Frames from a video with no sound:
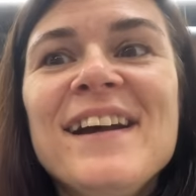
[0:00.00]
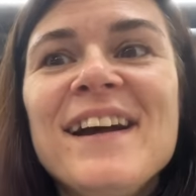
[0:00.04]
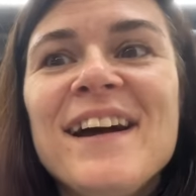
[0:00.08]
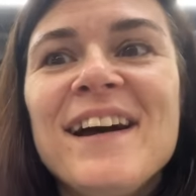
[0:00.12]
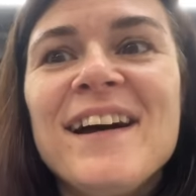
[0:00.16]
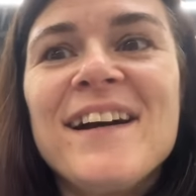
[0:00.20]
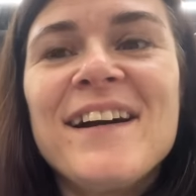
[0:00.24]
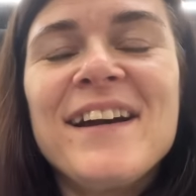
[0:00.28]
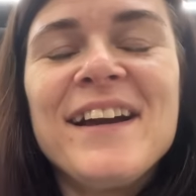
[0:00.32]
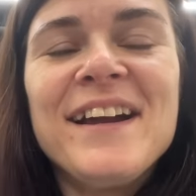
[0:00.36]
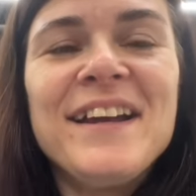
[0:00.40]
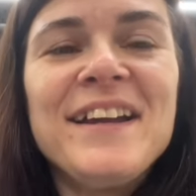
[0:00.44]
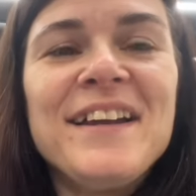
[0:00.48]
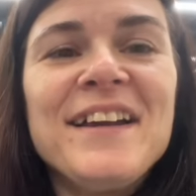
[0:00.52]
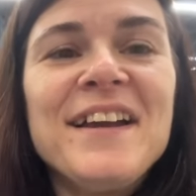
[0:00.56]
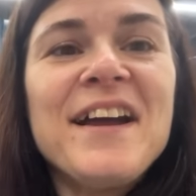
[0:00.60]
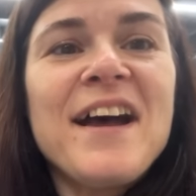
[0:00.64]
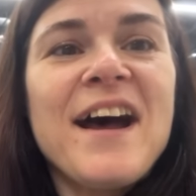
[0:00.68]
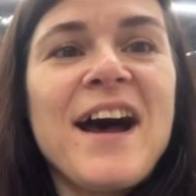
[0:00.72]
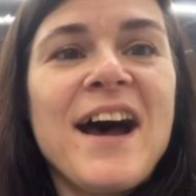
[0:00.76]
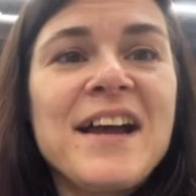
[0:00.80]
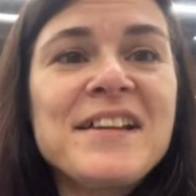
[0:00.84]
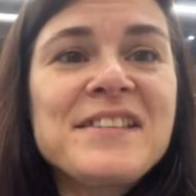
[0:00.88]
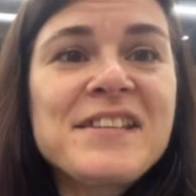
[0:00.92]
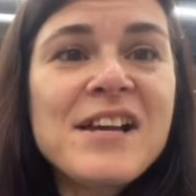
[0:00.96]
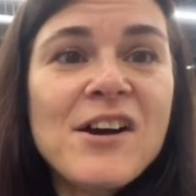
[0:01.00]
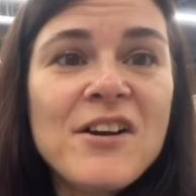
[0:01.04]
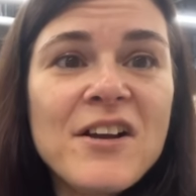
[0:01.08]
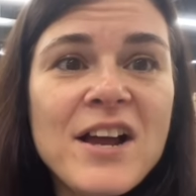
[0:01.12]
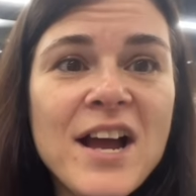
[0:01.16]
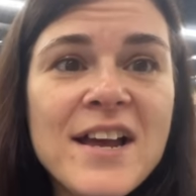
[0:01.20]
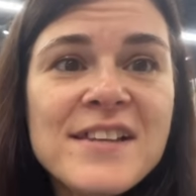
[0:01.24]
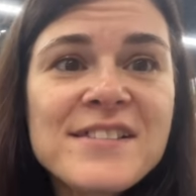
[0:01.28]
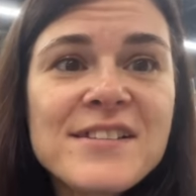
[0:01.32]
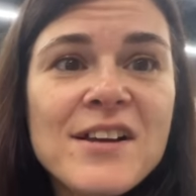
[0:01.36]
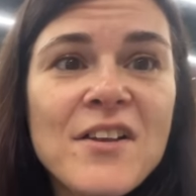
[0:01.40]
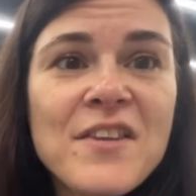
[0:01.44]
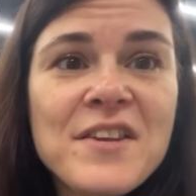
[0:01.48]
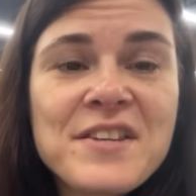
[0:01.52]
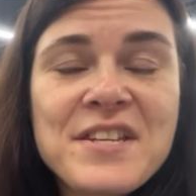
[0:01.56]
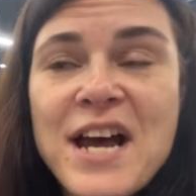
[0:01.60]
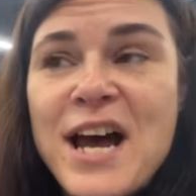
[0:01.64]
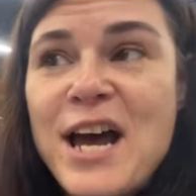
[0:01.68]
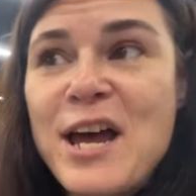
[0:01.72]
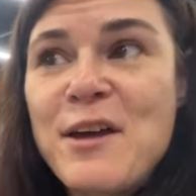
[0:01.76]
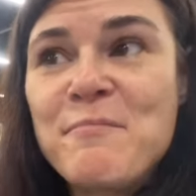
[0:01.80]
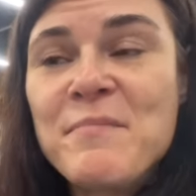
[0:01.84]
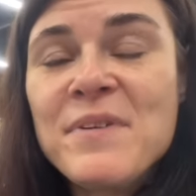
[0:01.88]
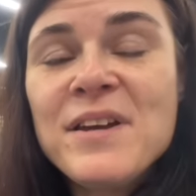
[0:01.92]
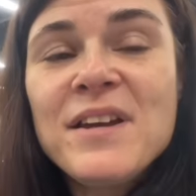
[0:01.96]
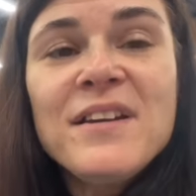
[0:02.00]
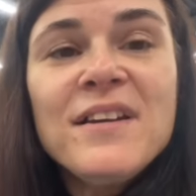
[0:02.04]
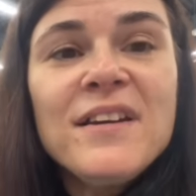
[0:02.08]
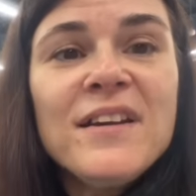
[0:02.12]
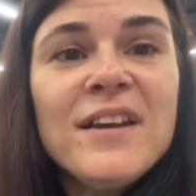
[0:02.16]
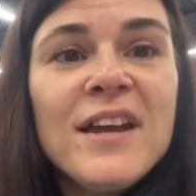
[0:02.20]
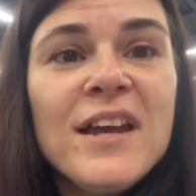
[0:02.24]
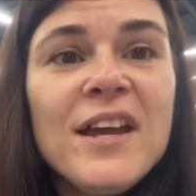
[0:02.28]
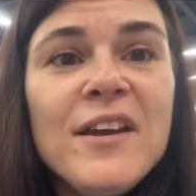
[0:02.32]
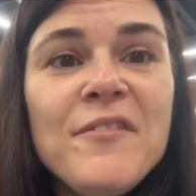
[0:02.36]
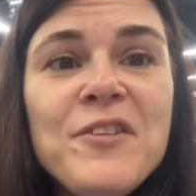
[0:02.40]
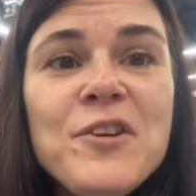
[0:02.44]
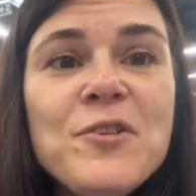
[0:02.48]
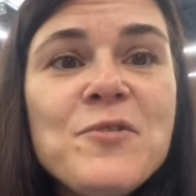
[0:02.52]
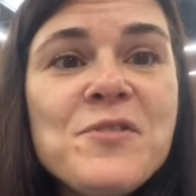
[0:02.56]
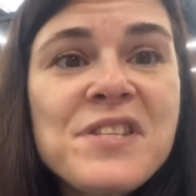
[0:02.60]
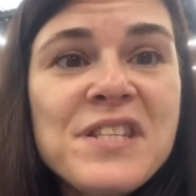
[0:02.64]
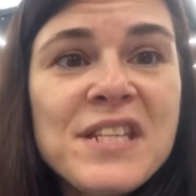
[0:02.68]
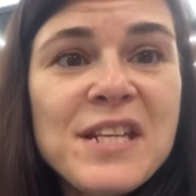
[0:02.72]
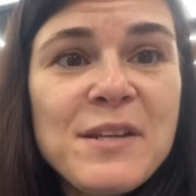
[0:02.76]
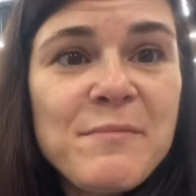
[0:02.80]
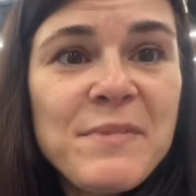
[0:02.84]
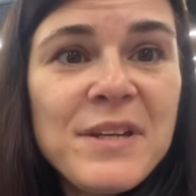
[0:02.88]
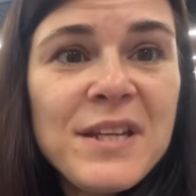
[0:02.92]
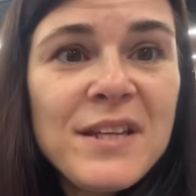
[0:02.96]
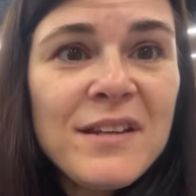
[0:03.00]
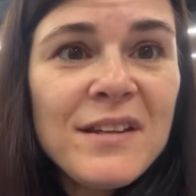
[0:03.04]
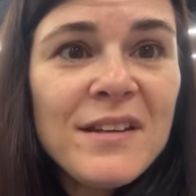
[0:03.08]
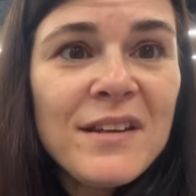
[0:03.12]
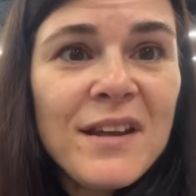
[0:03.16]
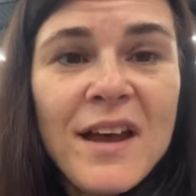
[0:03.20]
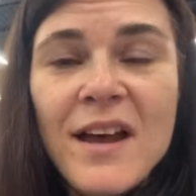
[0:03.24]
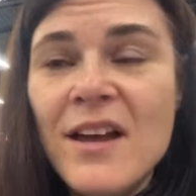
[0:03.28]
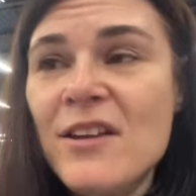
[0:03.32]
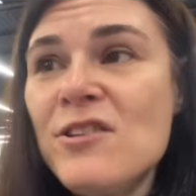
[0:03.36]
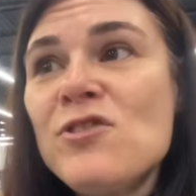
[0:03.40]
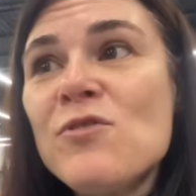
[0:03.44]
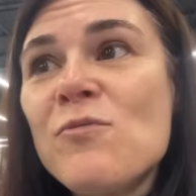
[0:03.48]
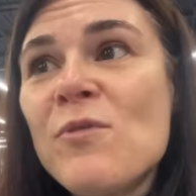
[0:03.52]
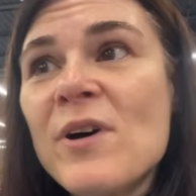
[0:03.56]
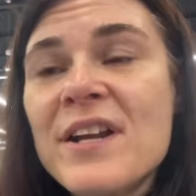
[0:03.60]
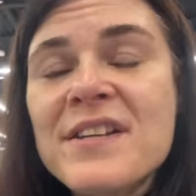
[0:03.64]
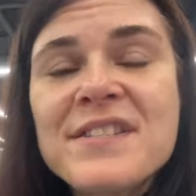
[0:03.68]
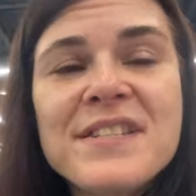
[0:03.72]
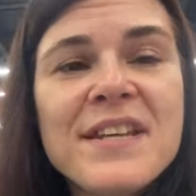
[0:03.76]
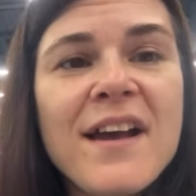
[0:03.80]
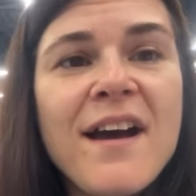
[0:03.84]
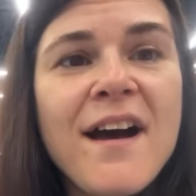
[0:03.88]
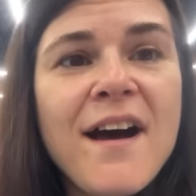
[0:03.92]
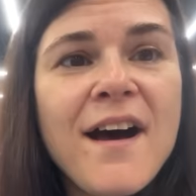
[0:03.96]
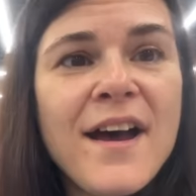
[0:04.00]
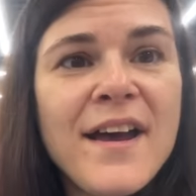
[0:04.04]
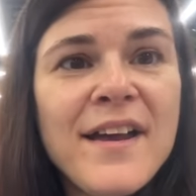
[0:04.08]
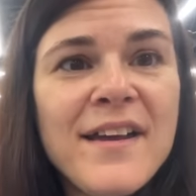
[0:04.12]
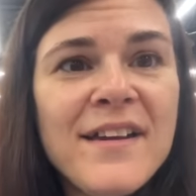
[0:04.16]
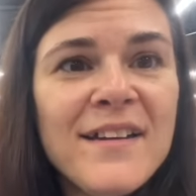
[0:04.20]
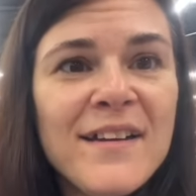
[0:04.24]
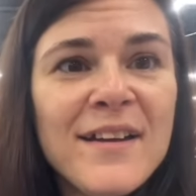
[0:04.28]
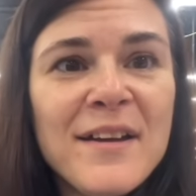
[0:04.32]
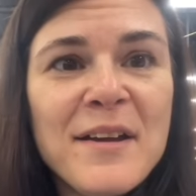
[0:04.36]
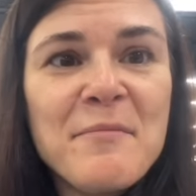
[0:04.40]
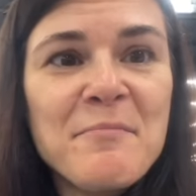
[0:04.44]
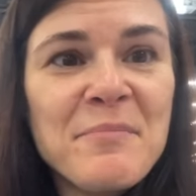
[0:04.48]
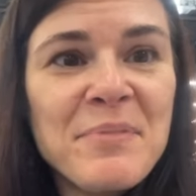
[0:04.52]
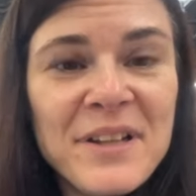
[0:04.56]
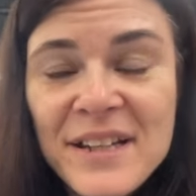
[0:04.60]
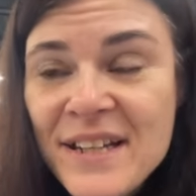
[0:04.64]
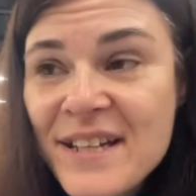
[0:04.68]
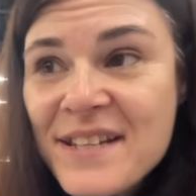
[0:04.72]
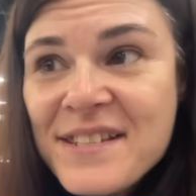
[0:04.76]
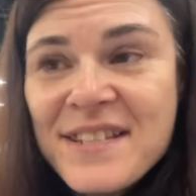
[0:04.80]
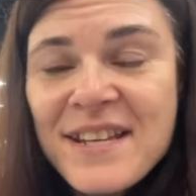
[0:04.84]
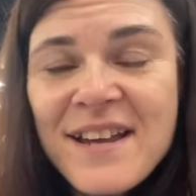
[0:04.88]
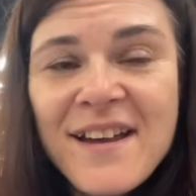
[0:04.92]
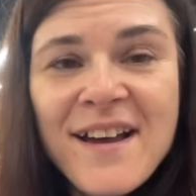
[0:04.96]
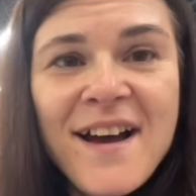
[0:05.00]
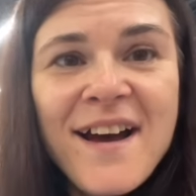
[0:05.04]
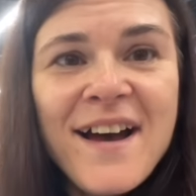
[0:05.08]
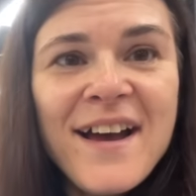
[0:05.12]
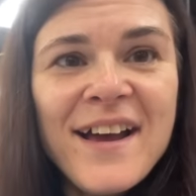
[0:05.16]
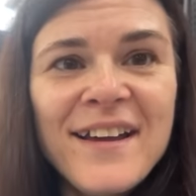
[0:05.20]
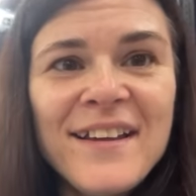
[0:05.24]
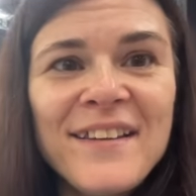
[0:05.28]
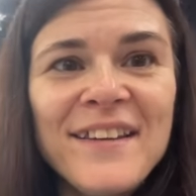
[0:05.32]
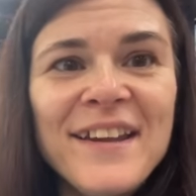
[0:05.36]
All right, I tell guys all the time, if you see me and you wanna say hi, please say hi.